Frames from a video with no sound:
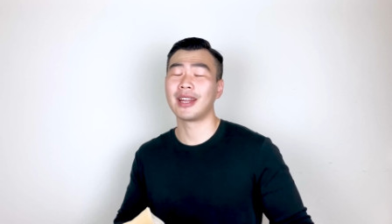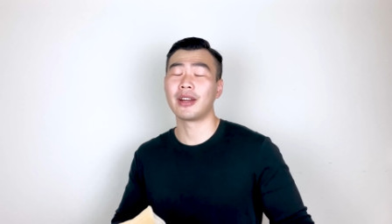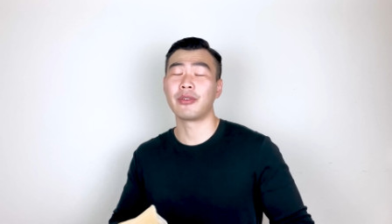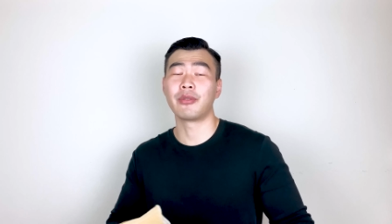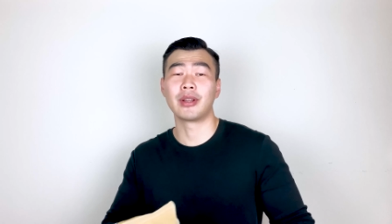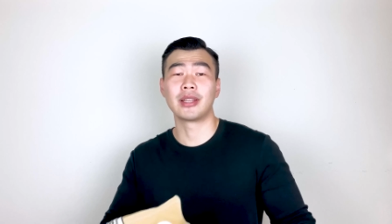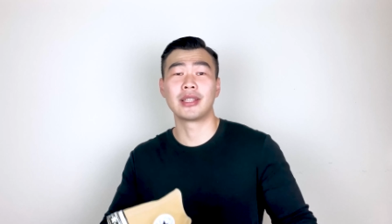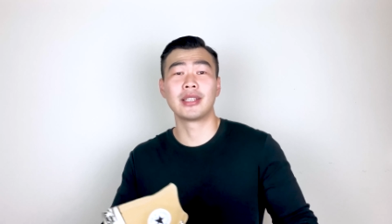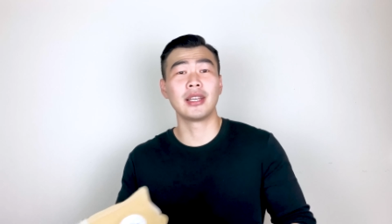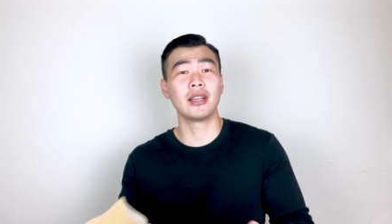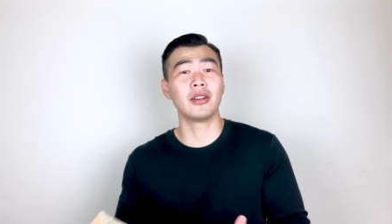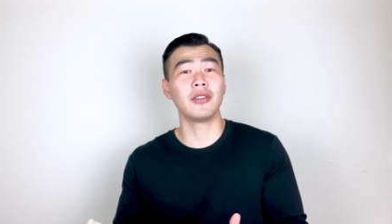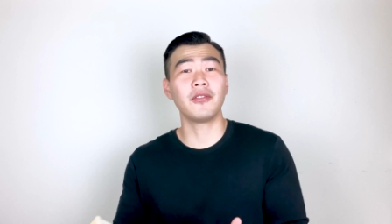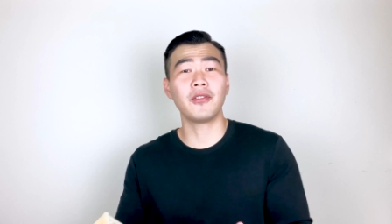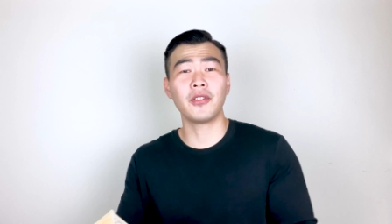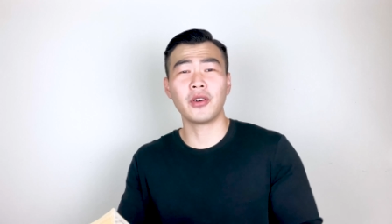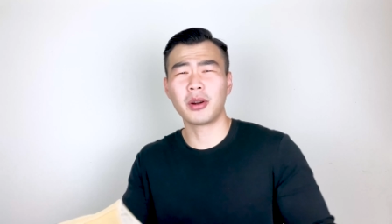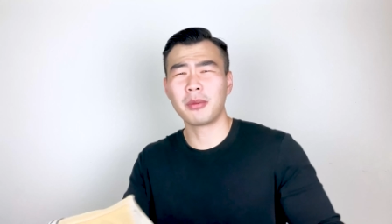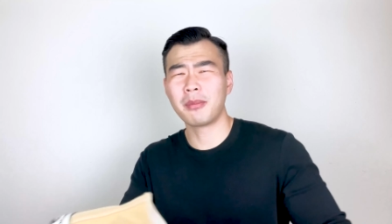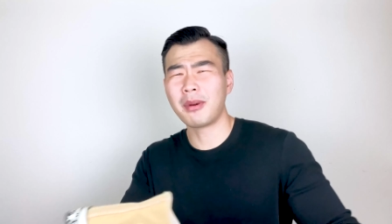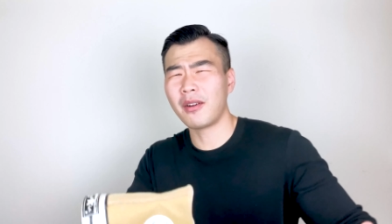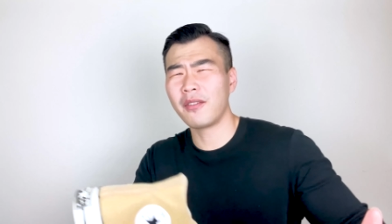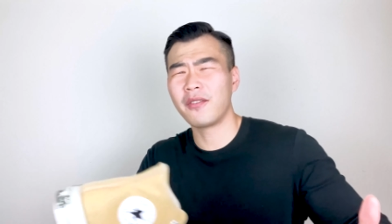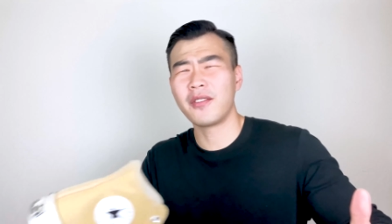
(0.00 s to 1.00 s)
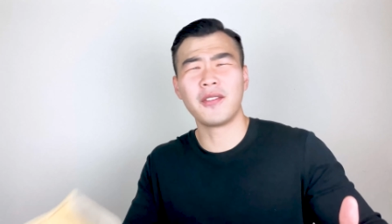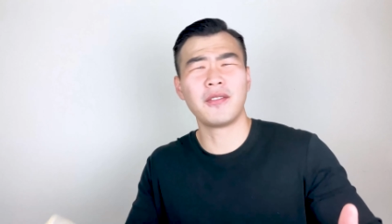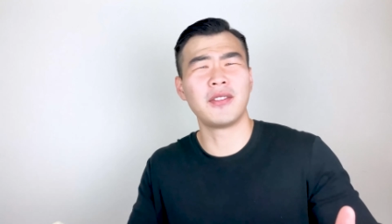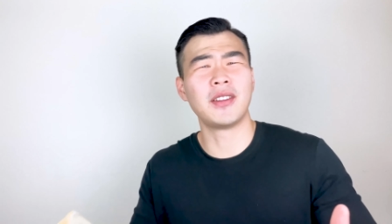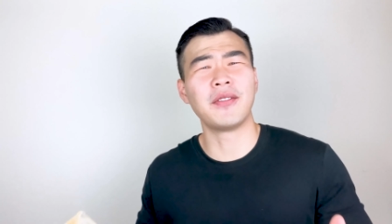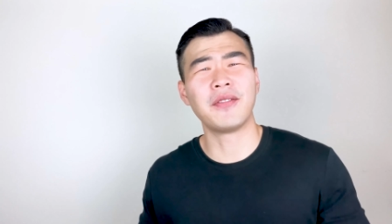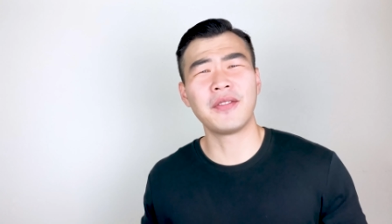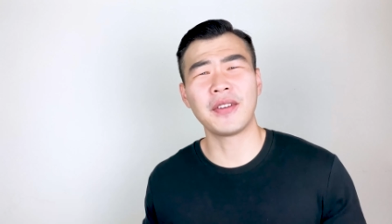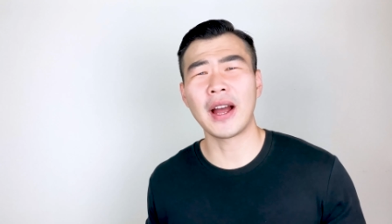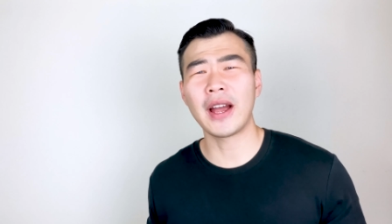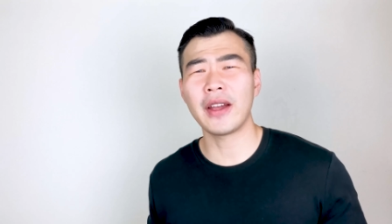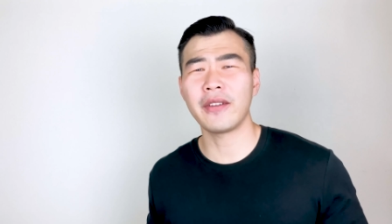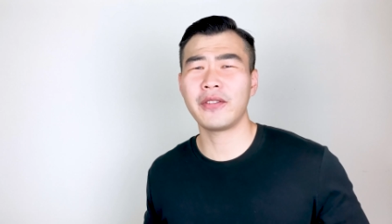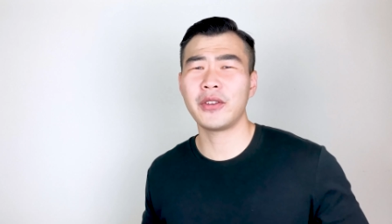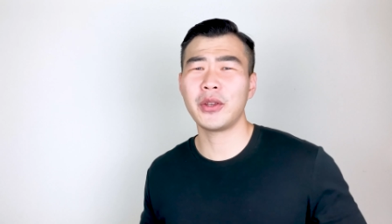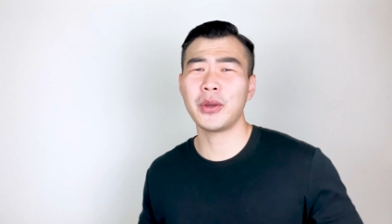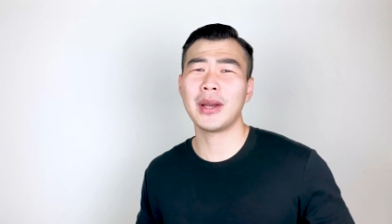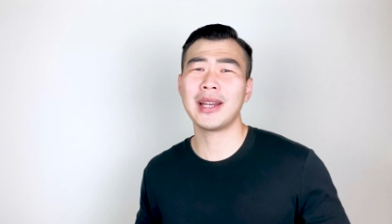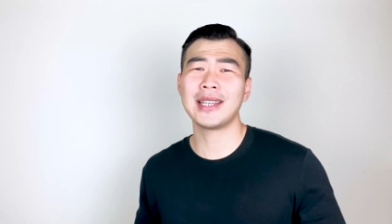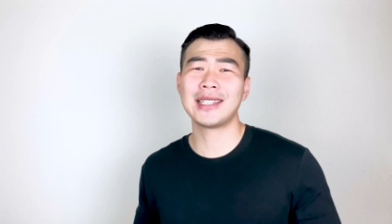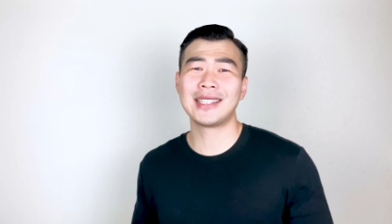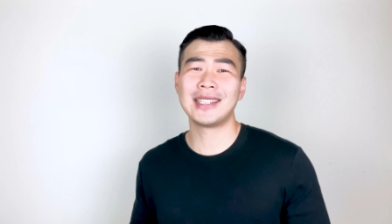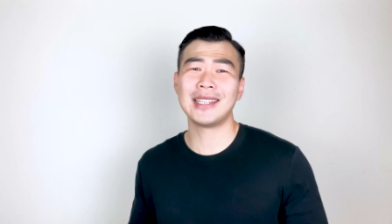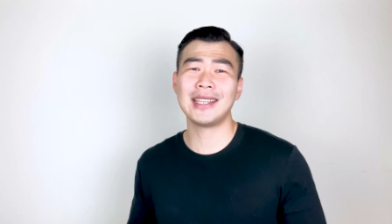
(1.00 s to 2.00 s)
they retail for about 55
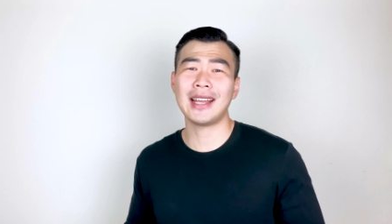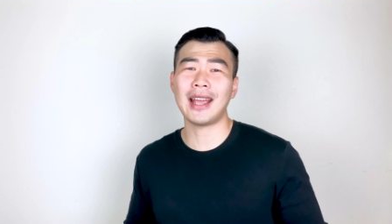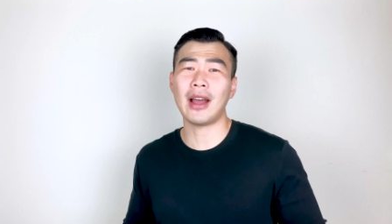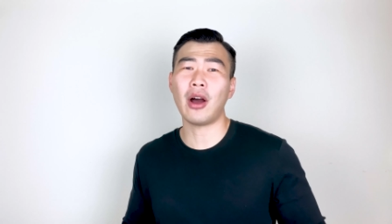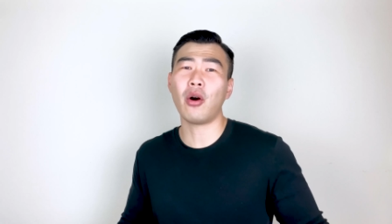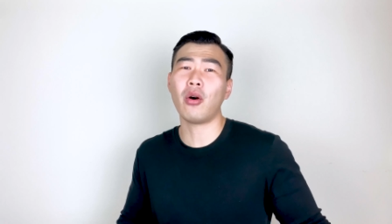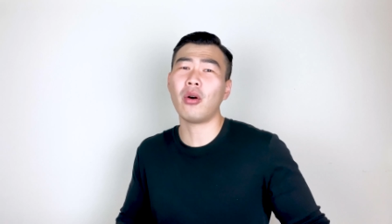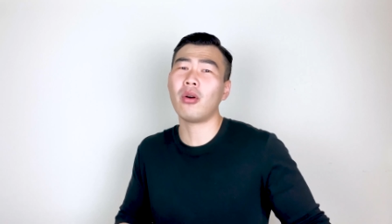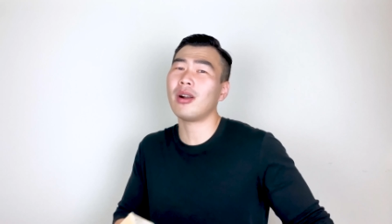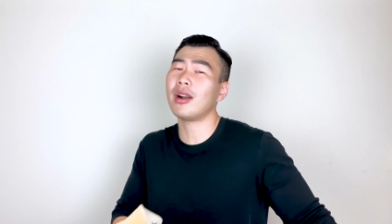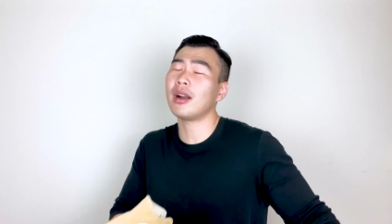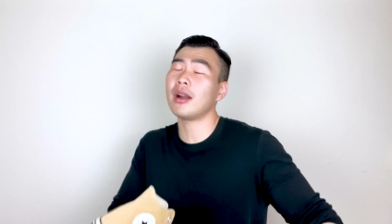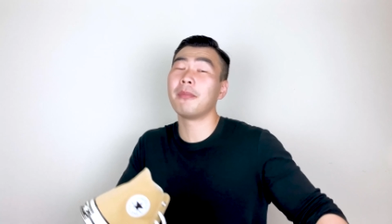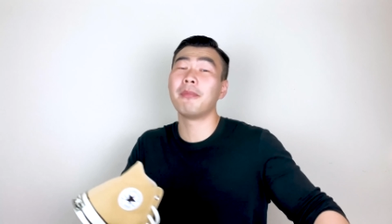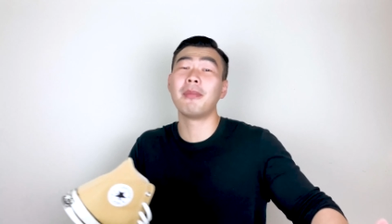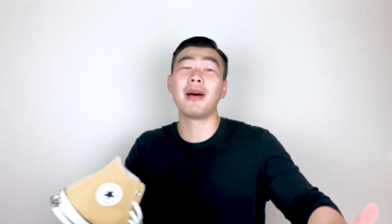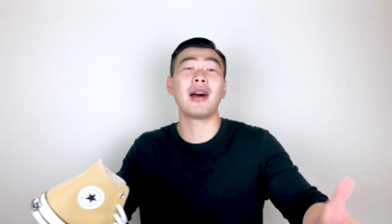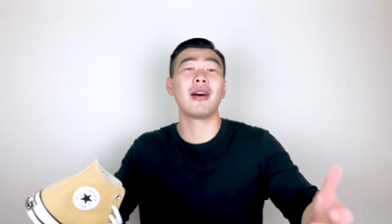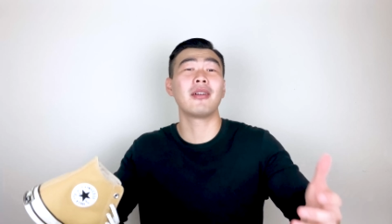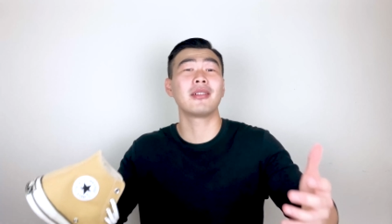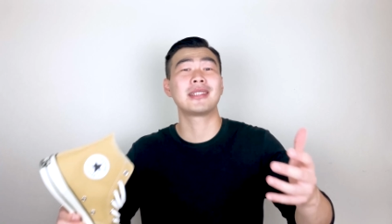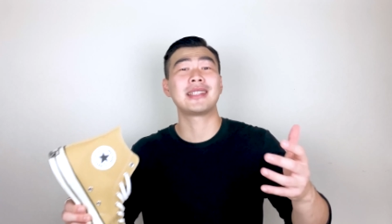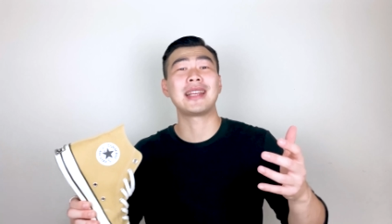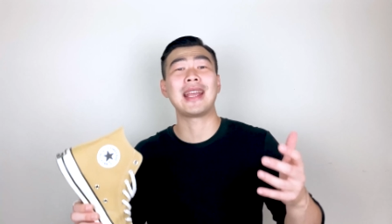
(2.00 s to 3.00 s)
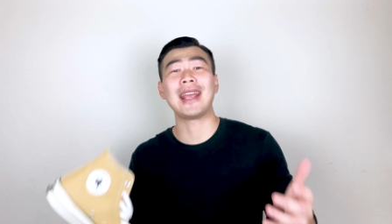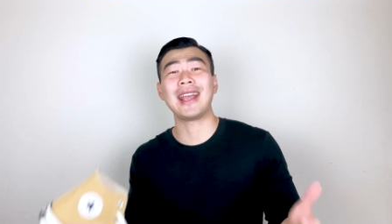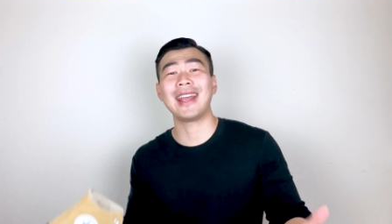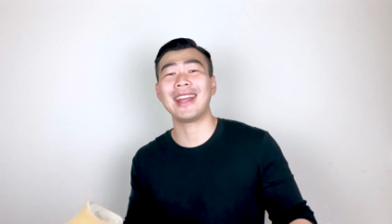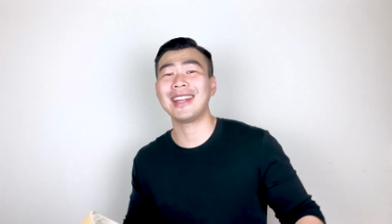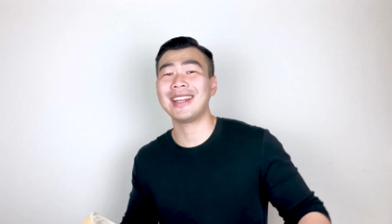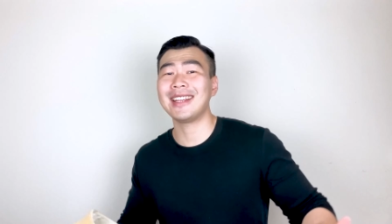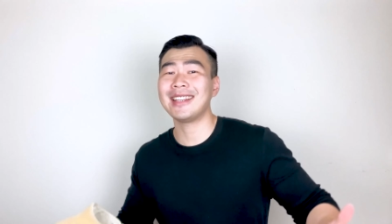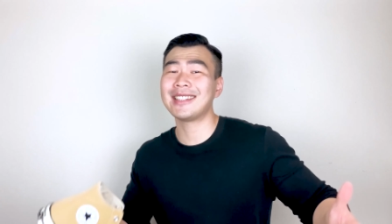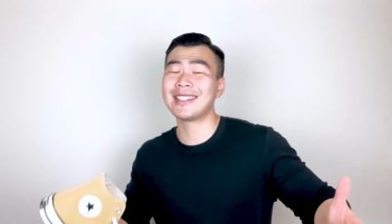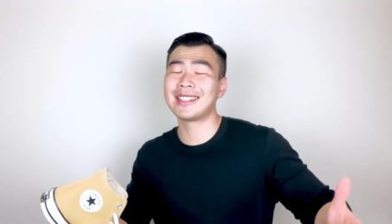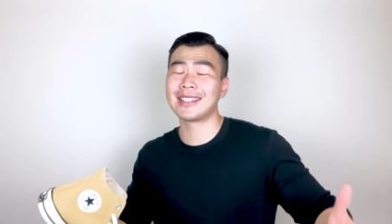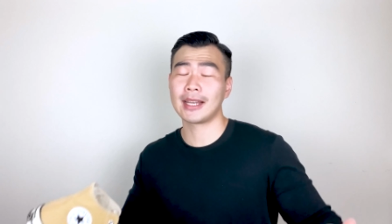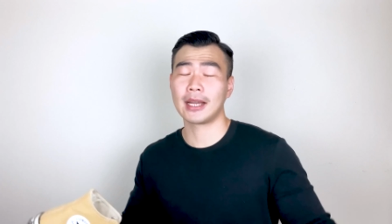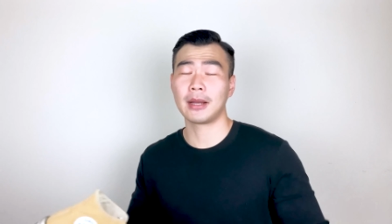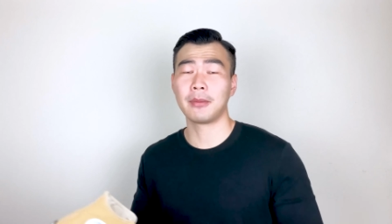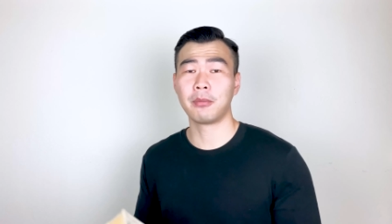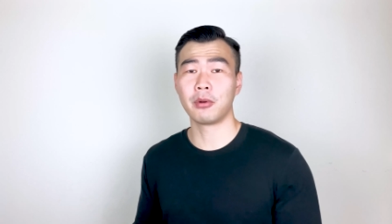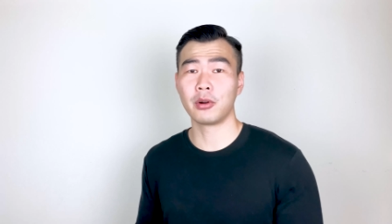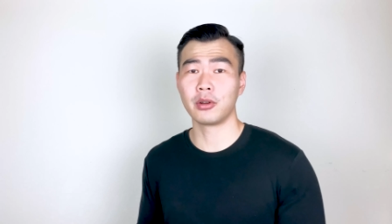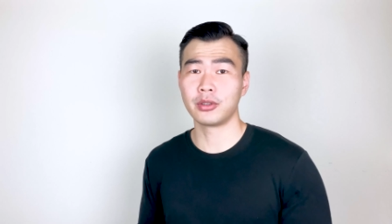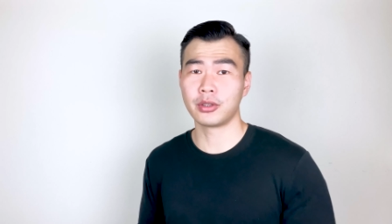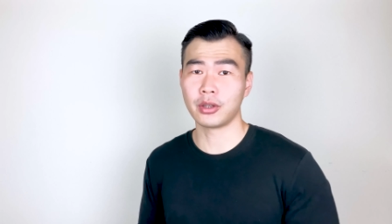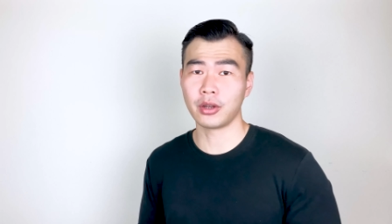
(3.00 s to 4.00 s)
USD or about 80
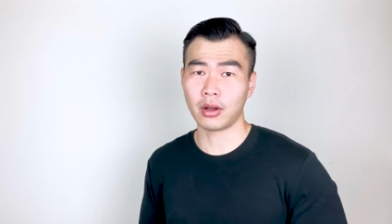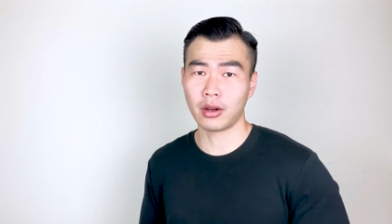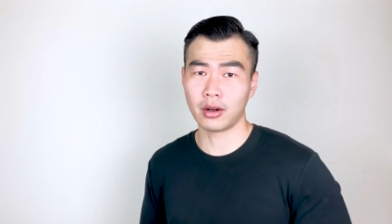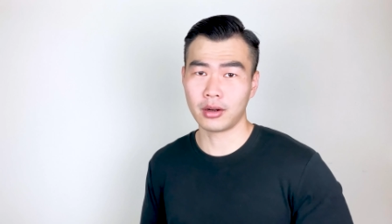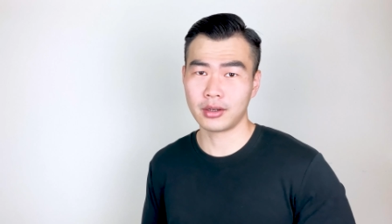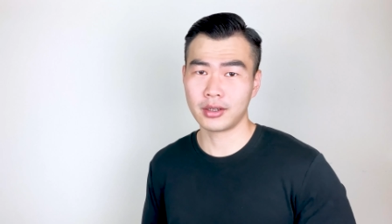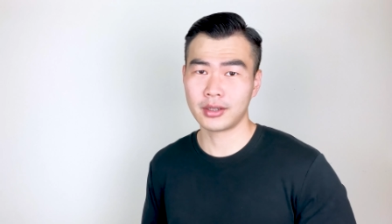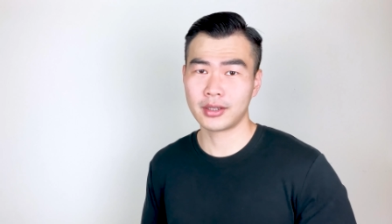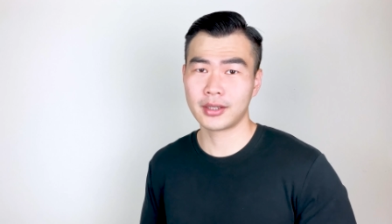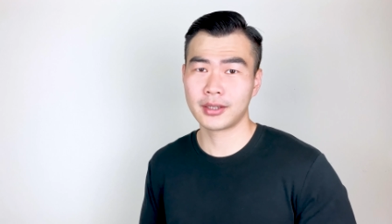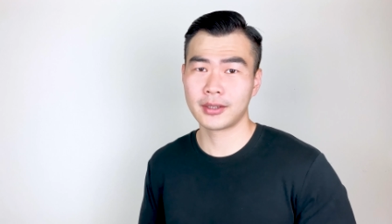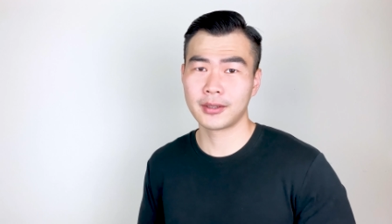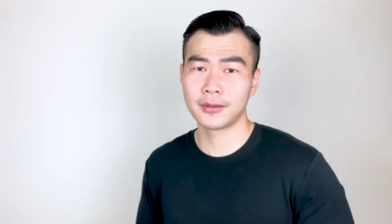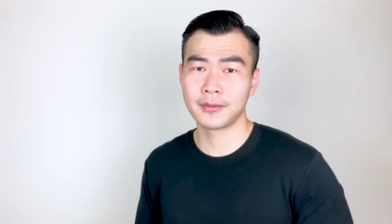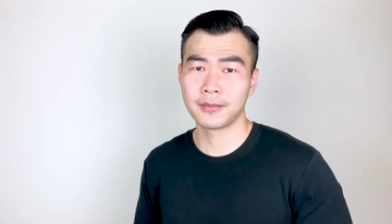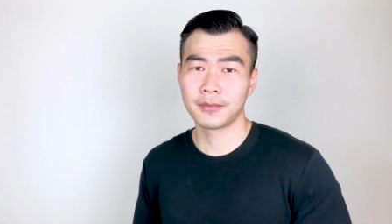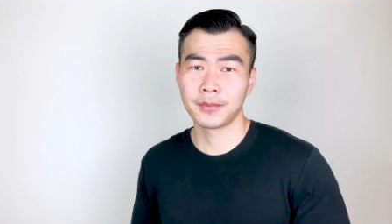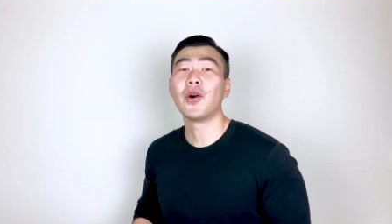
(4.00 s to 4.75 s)
Singapore dollars.